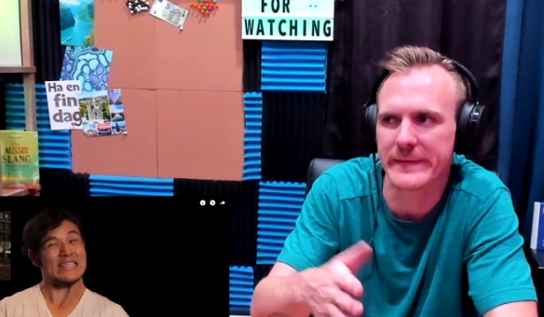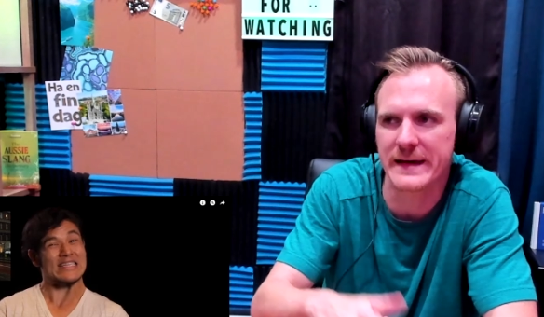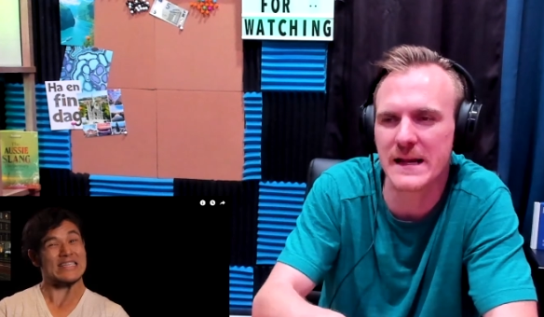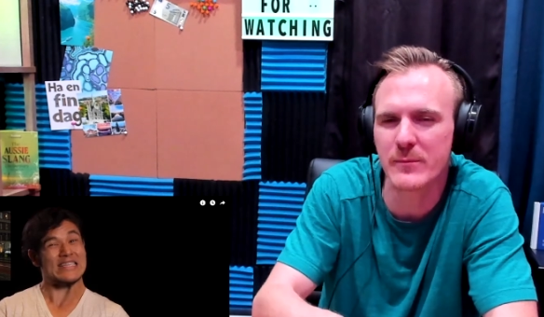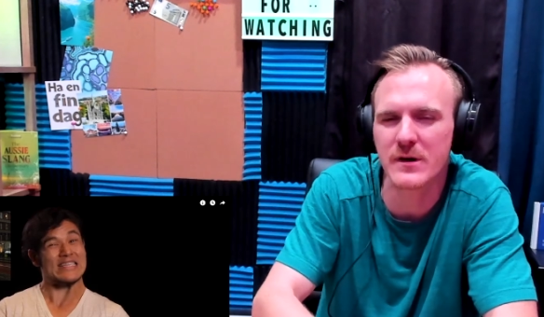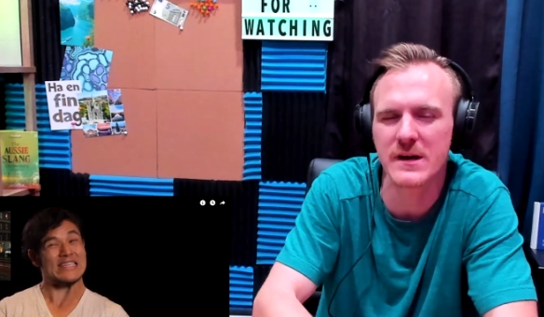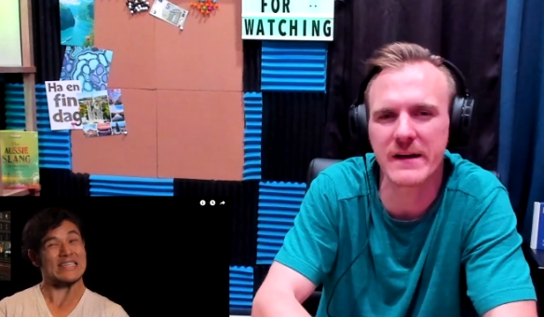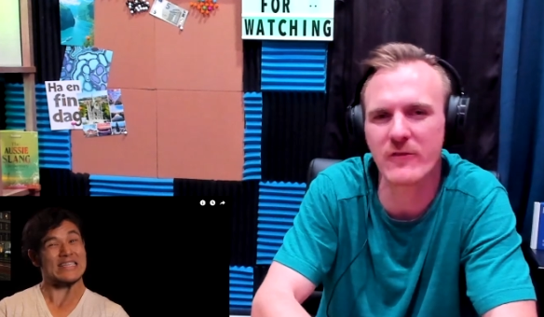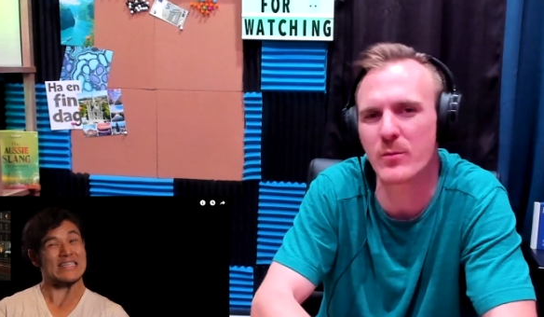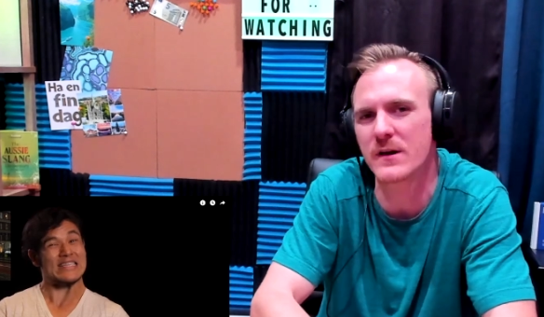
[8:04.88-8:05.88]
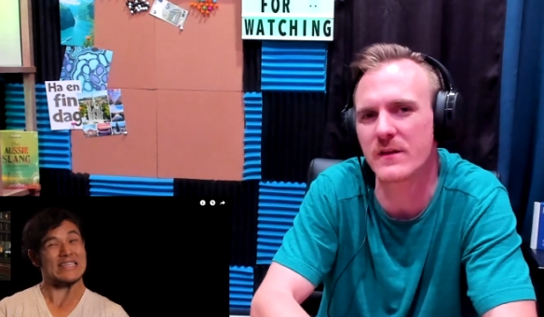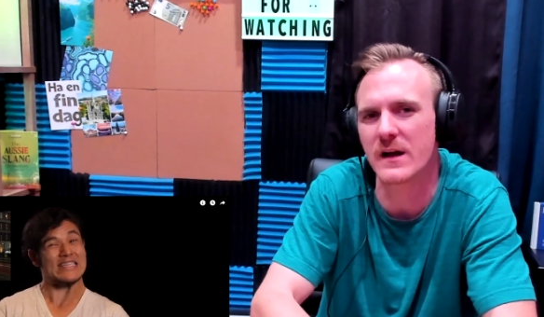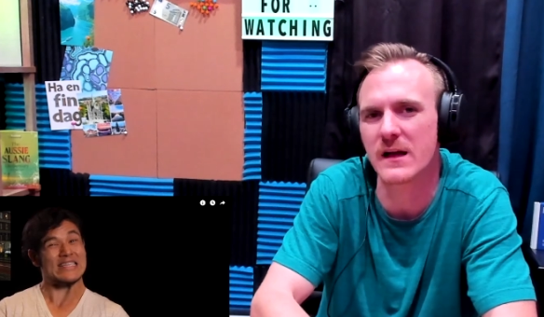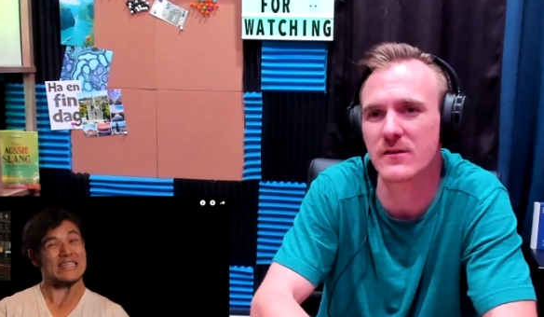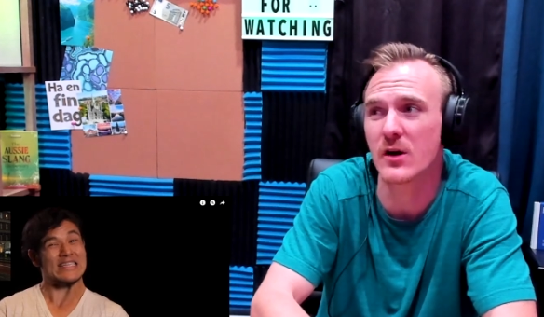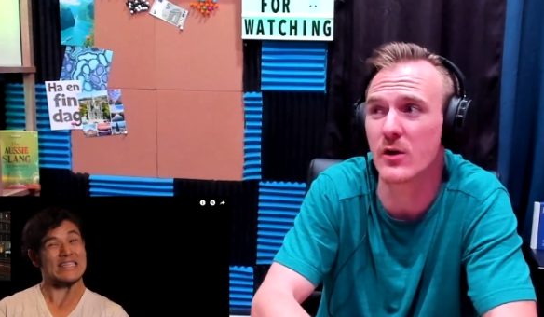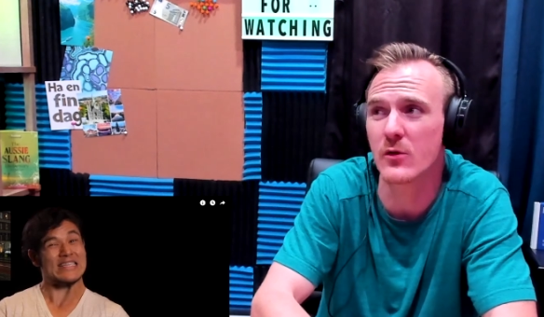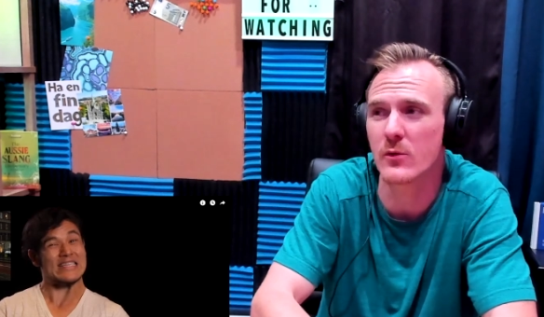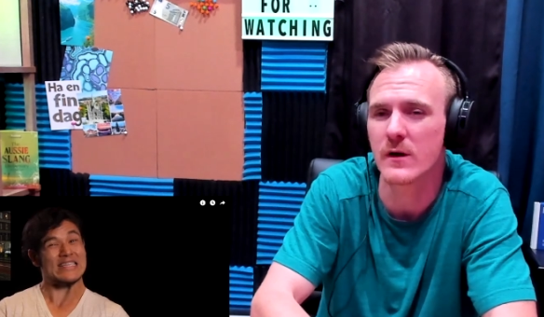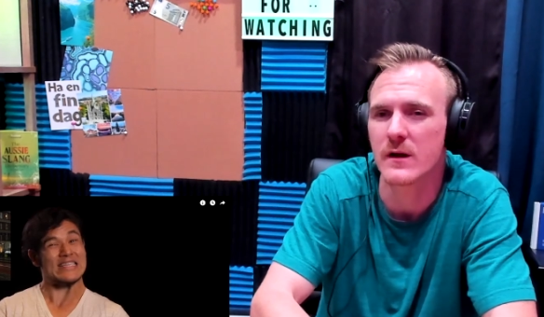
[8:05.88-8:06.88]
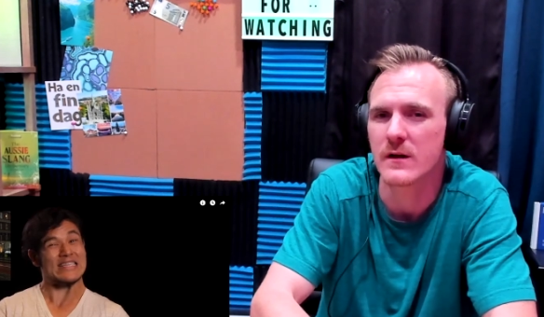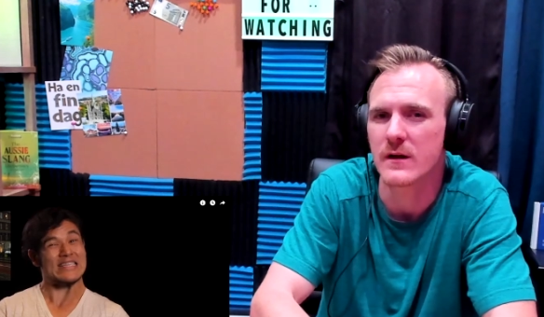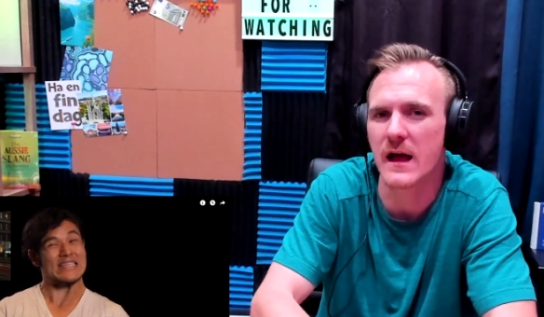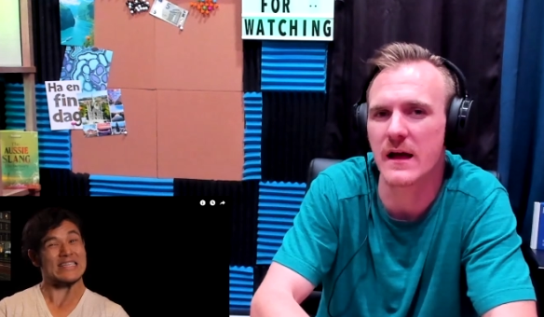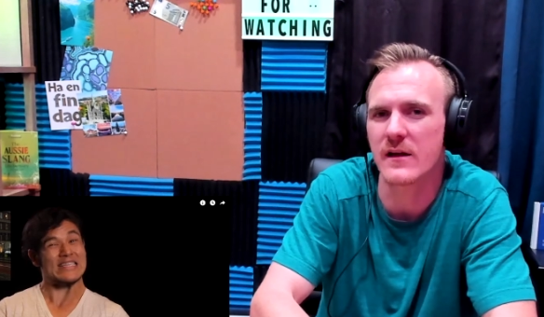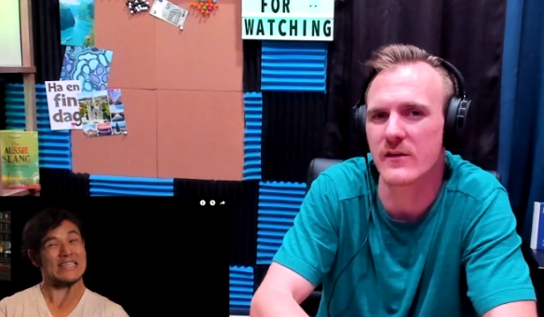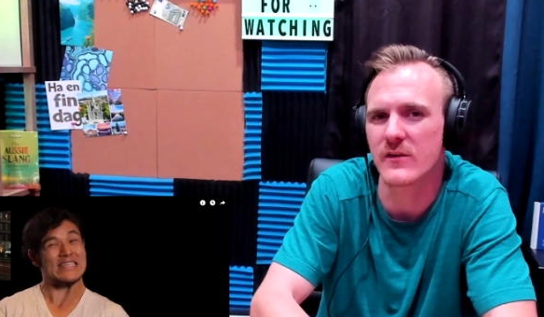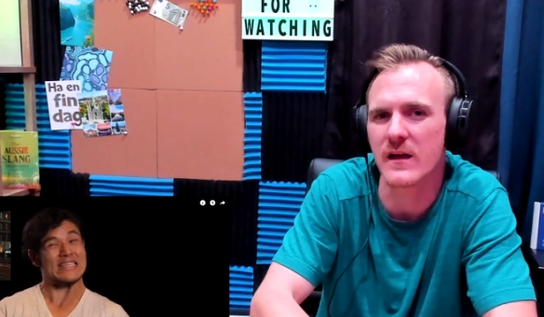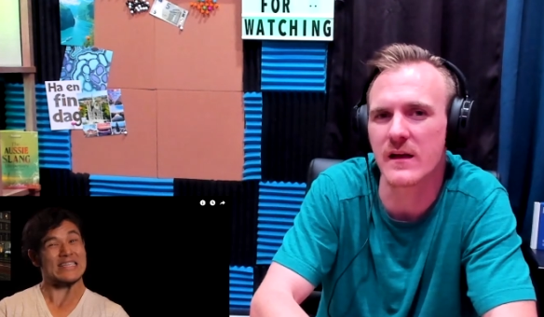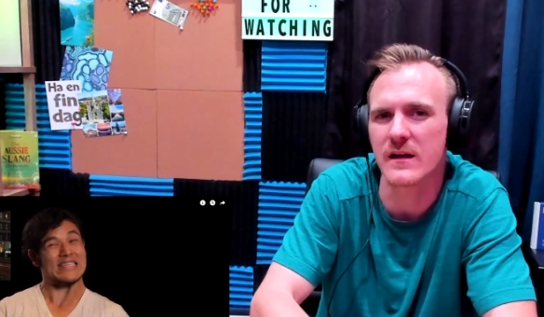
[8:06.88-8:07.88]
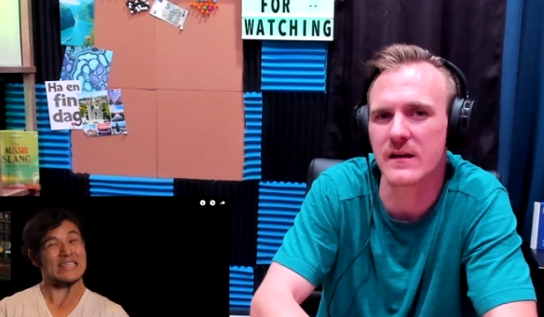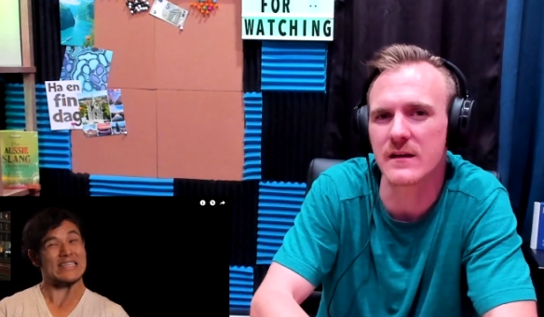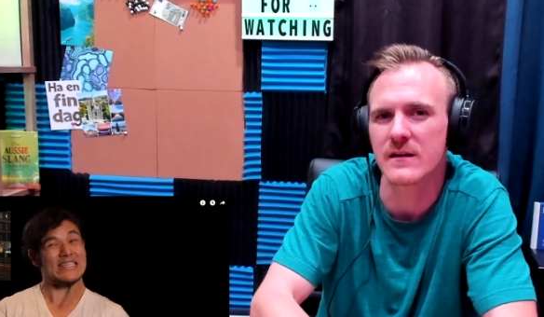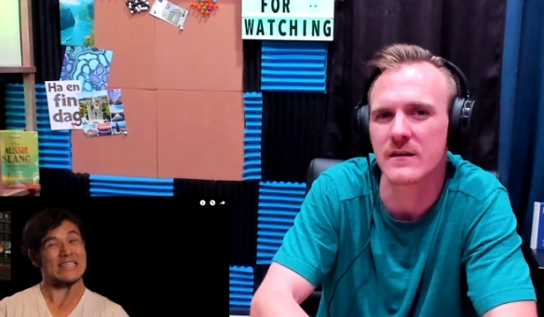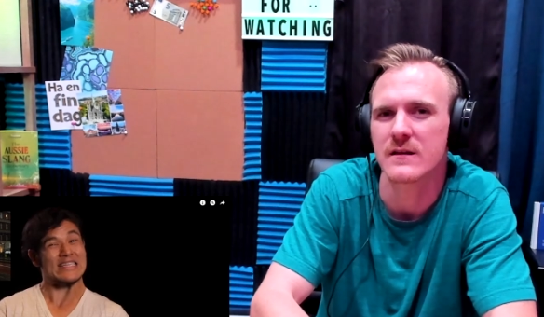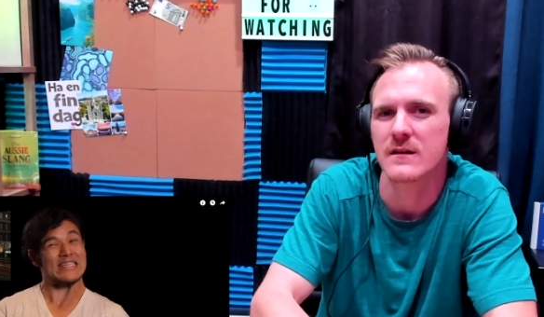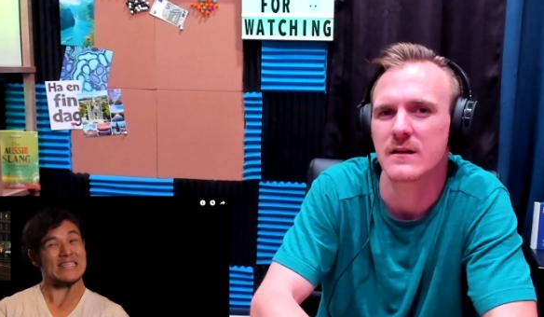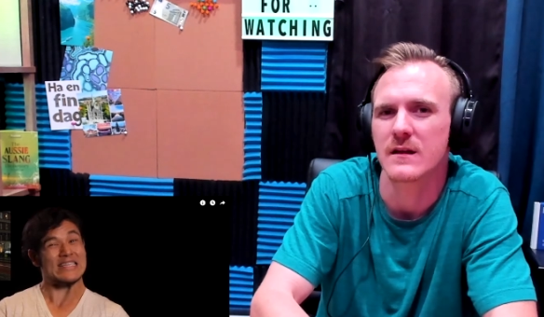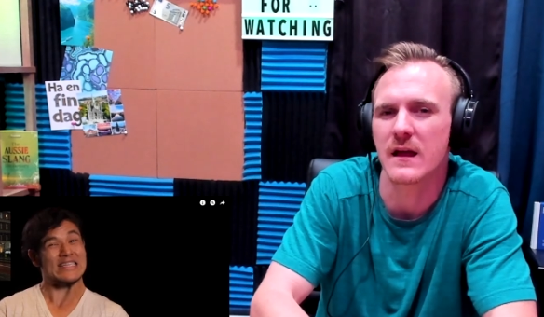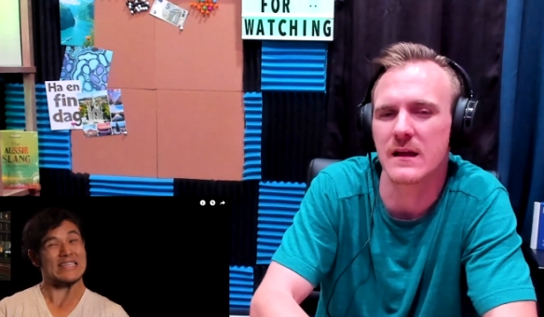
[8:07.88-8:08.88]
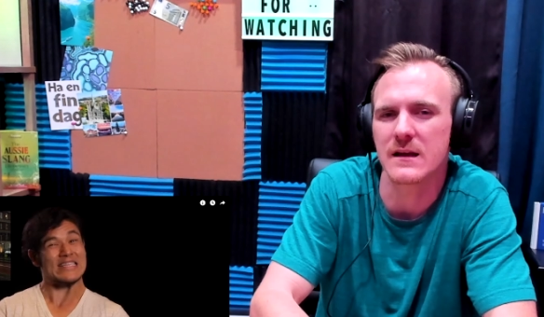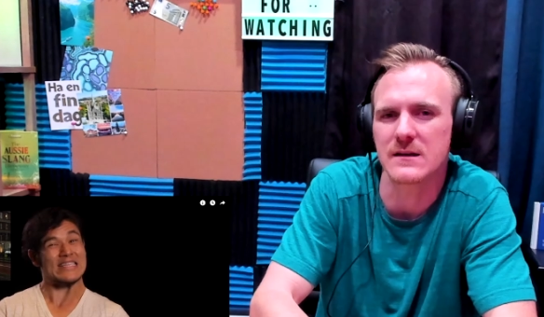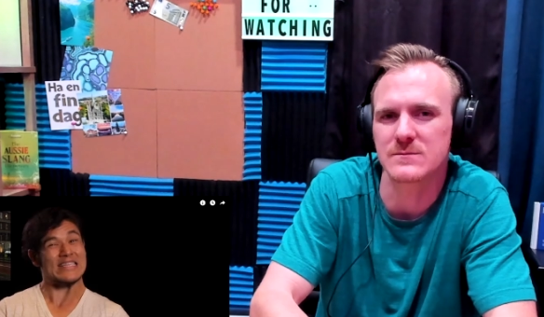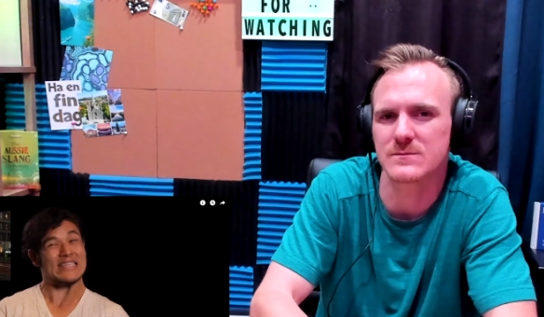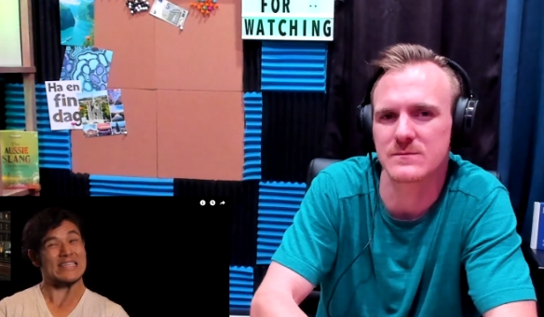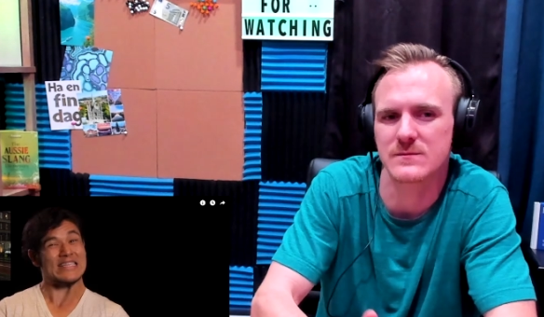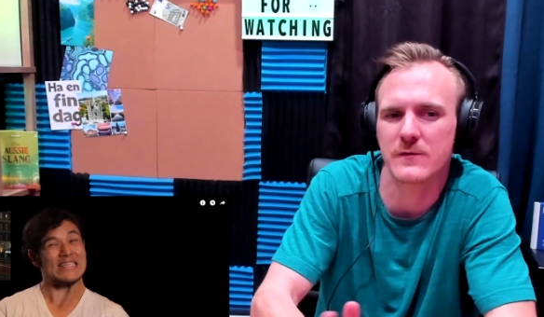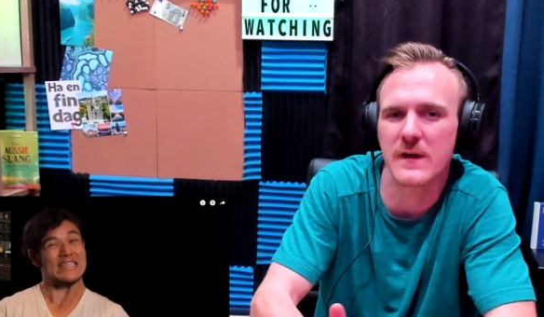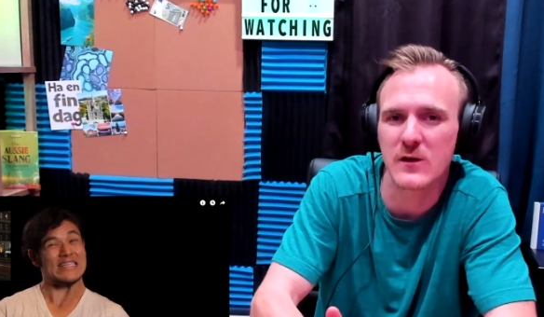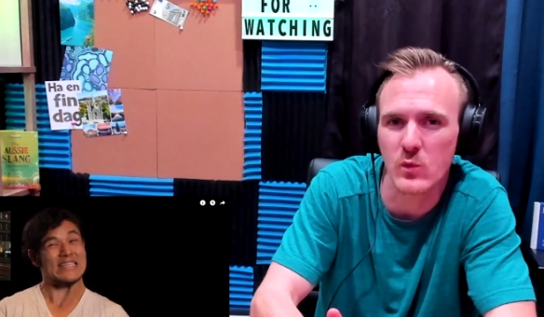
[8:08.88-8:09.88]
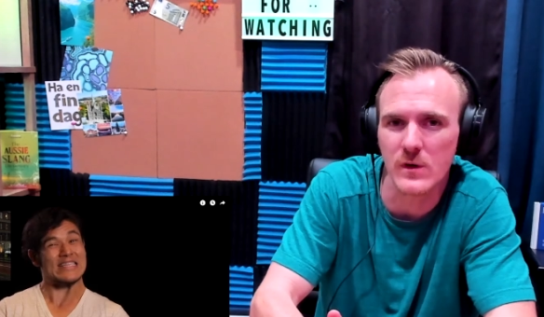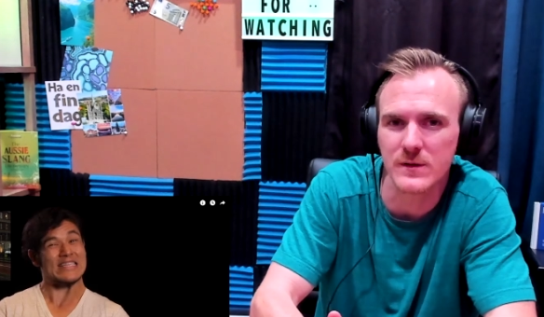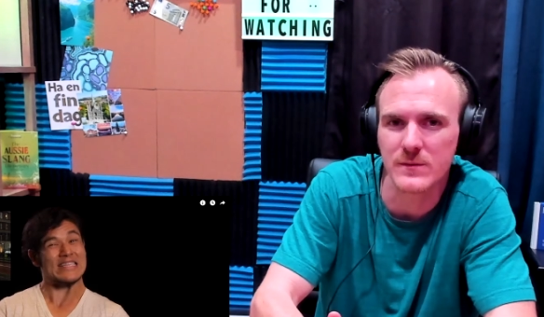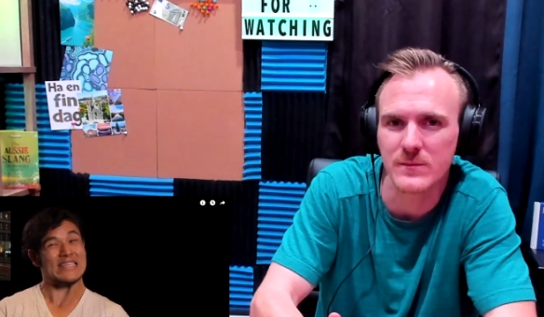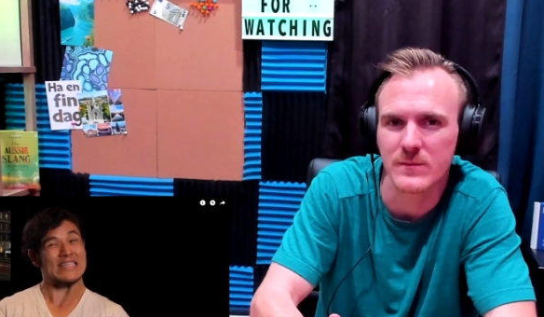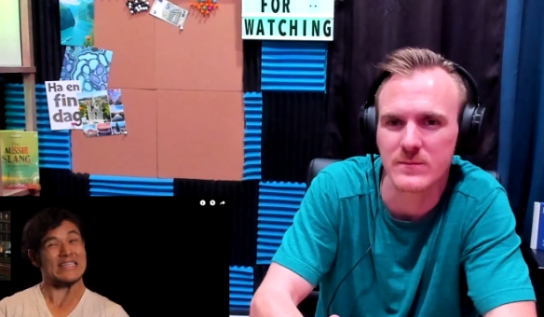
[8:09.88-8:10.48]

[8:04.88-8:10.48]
Speaker 1: anybody and everybody that I know has a fake one.